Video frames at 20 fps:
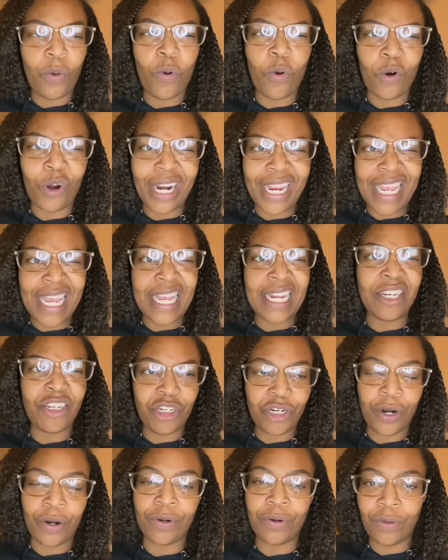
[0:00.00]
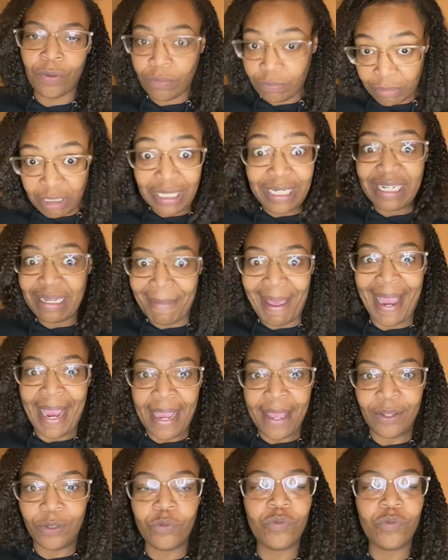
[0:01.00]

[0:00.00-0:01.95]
or internal demands.